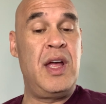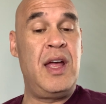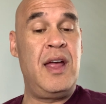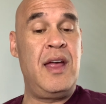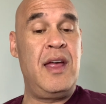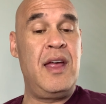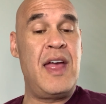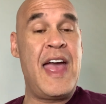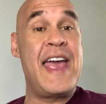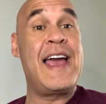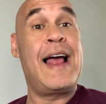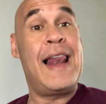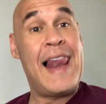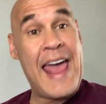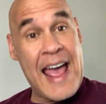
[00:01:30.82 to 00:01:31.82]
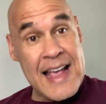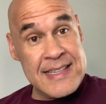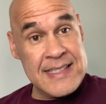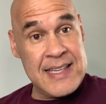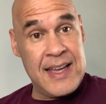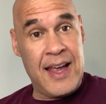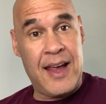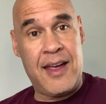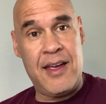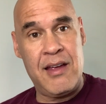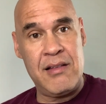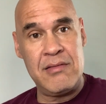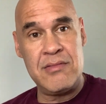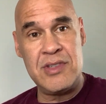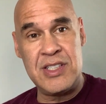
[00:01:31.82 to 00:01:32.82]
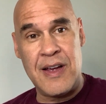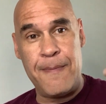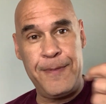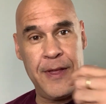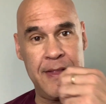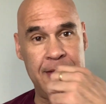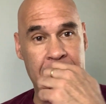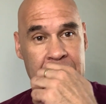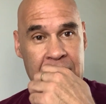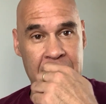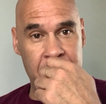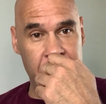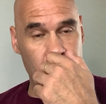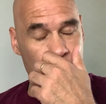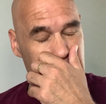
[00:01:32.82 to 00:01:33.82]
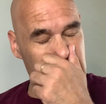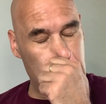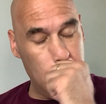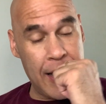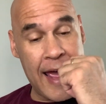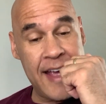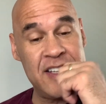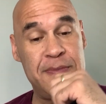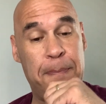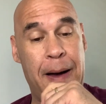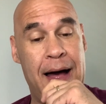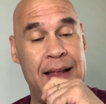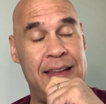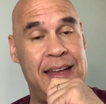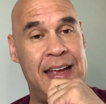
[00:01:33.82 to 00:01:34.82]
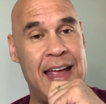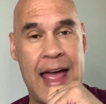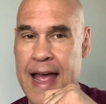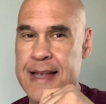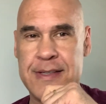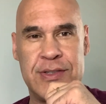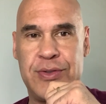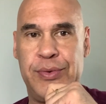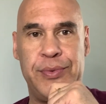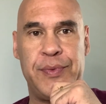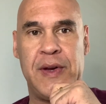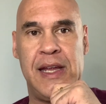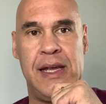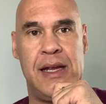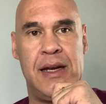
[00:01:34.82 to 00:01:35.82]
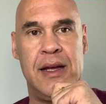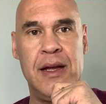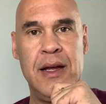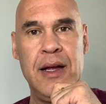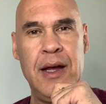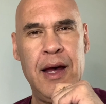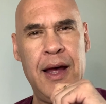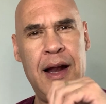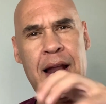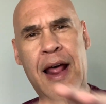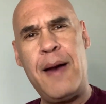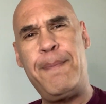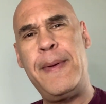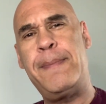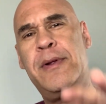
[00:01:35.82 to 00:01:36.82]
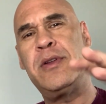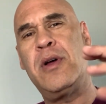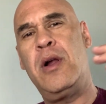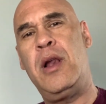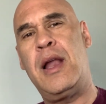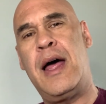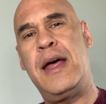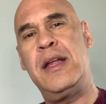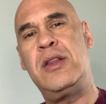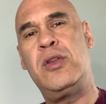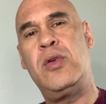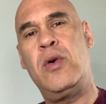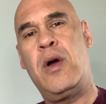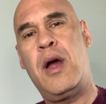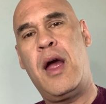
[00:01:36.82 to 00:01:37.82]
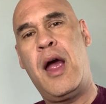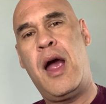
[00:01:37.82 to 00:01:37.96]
a classic, something that everyone who likes bonding has to read. And a lot of people don't like to